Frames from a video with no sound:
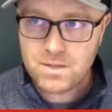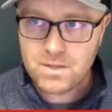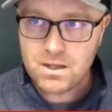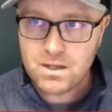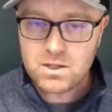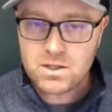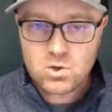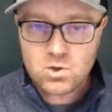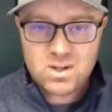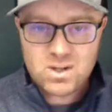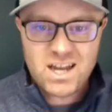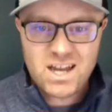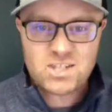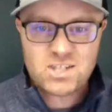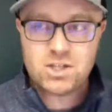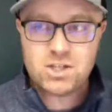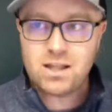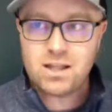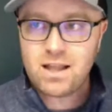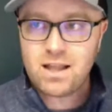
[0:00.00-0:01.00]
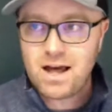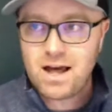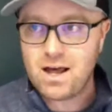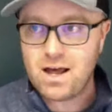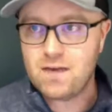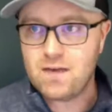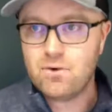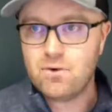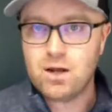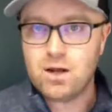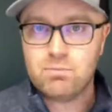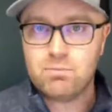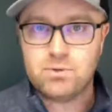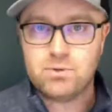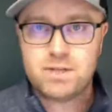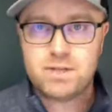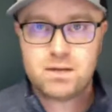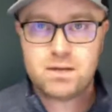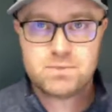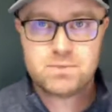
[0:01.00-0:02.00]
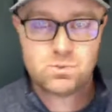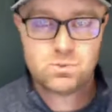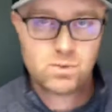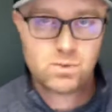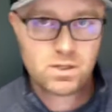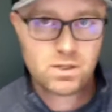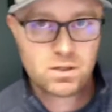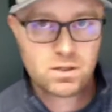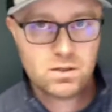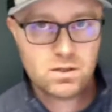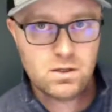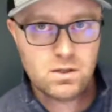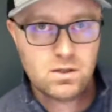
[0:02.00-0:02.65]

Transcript: You can catch it live a couple times a week.